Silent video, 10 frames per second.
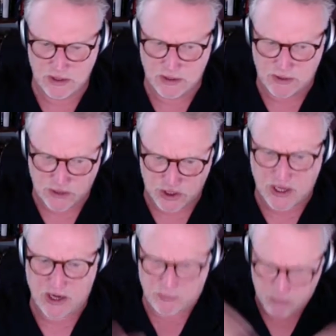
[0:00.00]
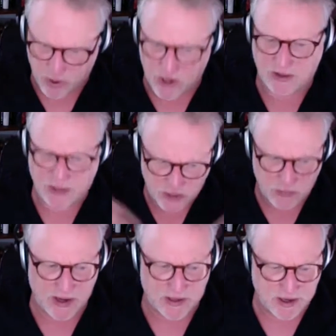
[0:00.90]
just kind of bringing things
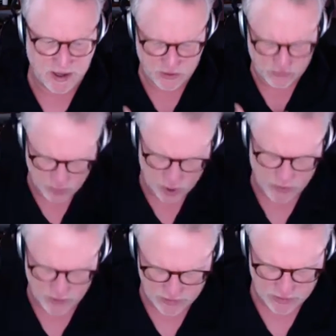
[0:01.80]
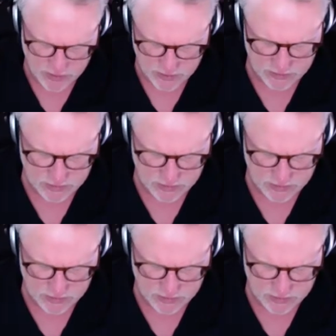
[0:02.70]
back together from all the